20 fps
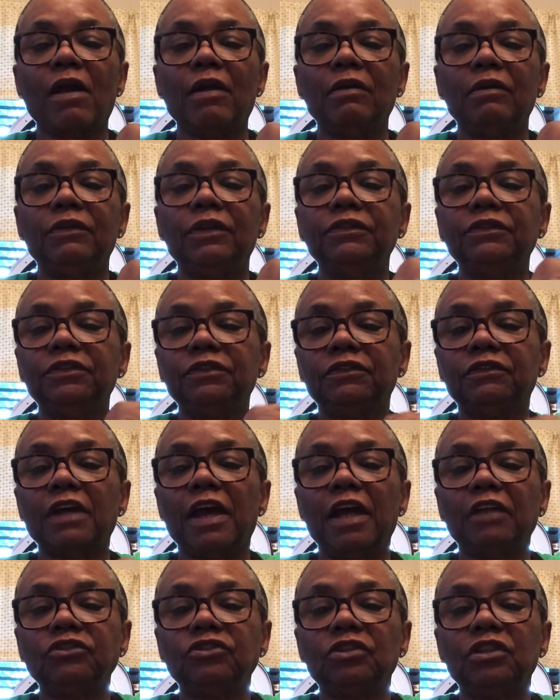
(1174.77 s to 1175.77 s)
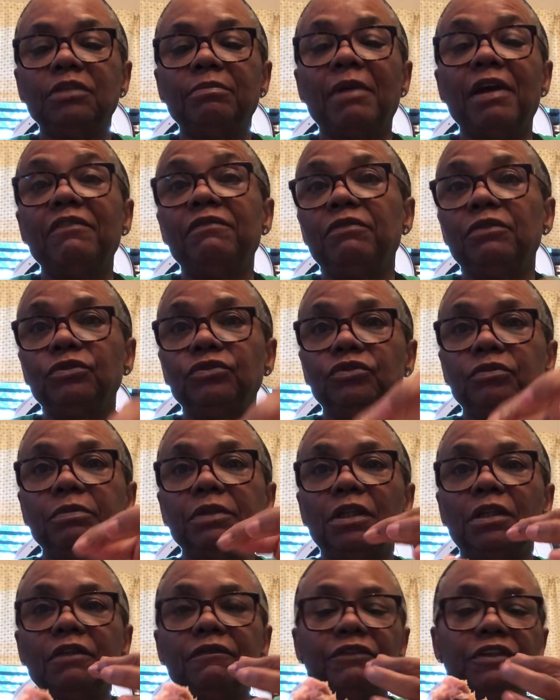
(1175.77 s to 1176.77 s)
This is actually my first
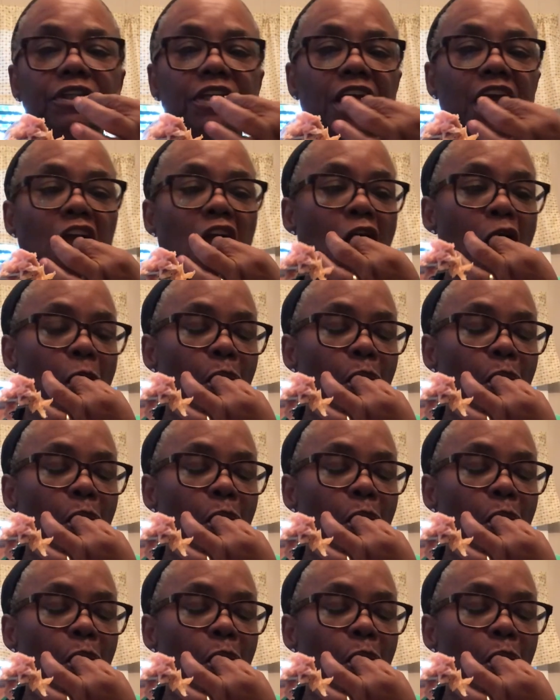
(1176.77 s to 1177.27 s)
meal of the day.